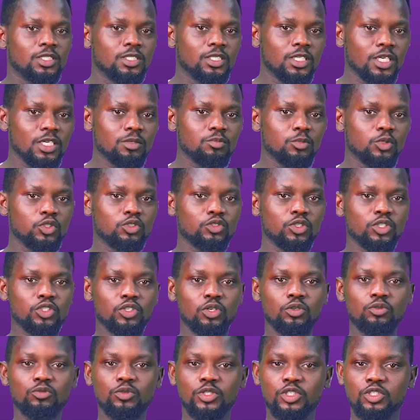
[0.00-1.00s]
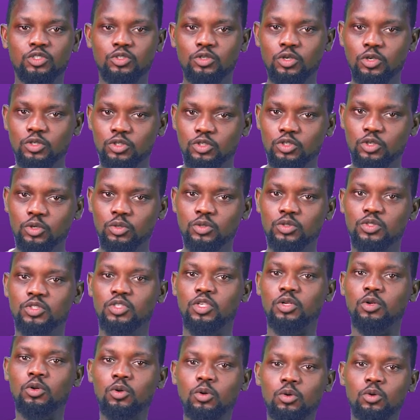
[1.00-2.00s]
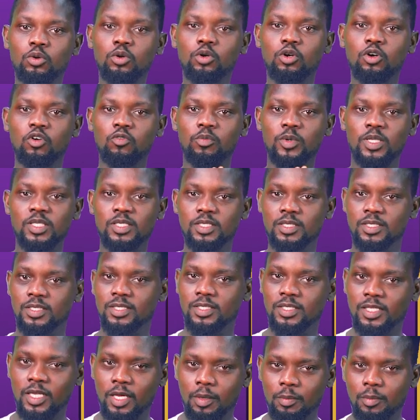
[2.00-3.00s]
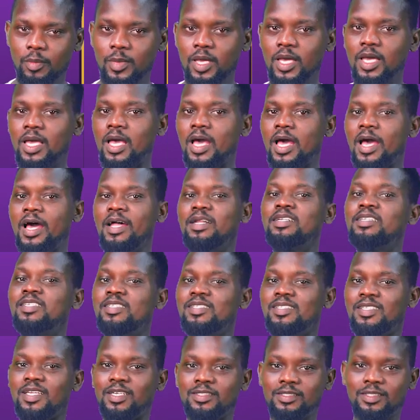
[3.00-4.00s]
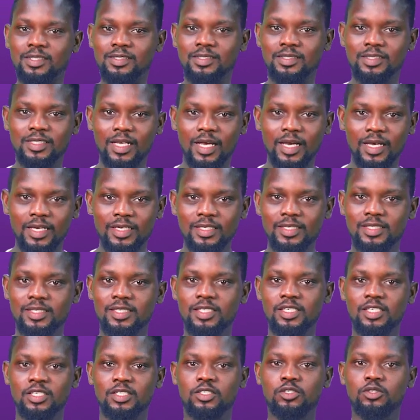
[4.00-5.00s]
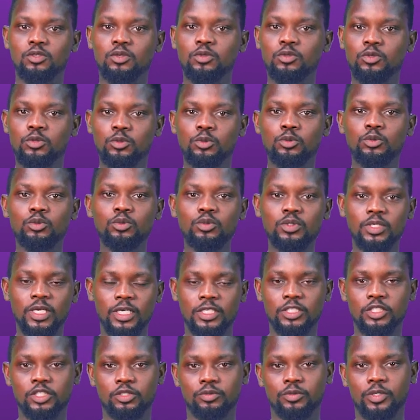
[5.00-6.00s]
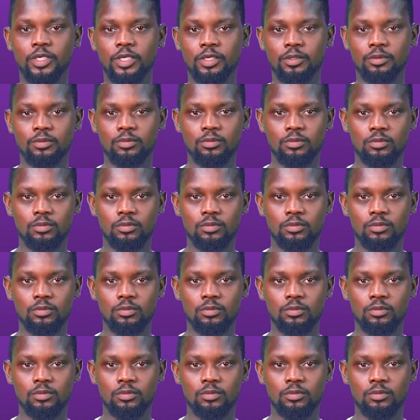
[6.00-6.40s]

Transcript: The administration restructured the local government system and standardized it through Nigeria.